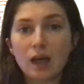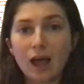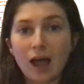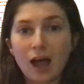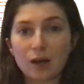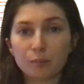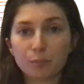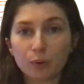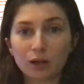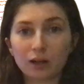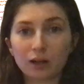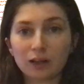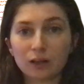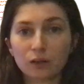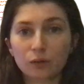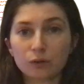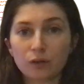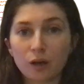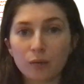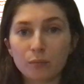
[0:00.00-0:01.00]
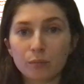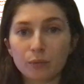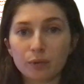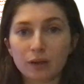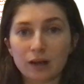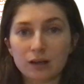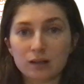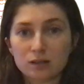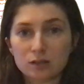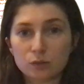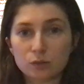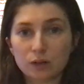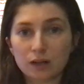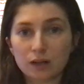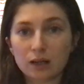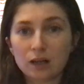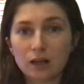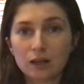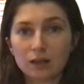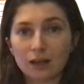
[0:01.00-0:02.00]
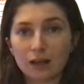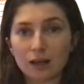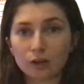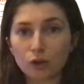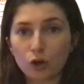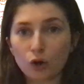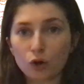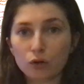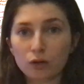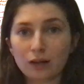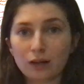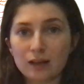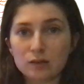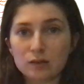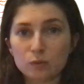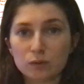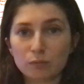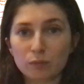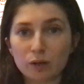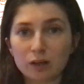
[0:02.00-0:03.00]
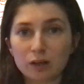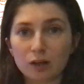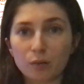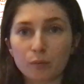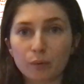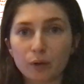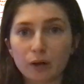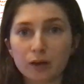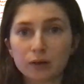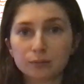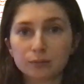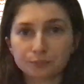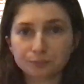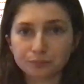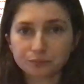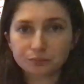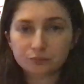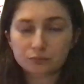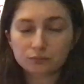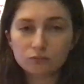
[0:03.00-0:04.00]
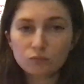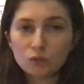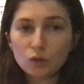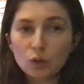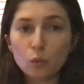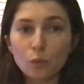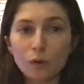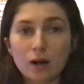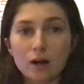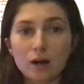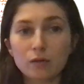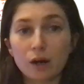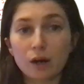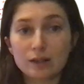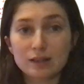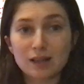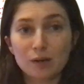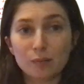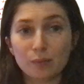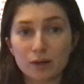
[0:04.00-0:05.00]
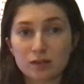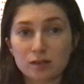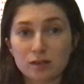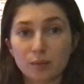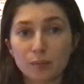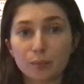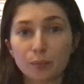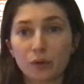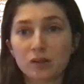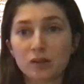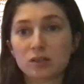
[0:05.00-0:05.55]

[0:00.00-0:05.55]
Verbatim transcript: and put a little number next to it that correlates with my number where I write out my subpoint.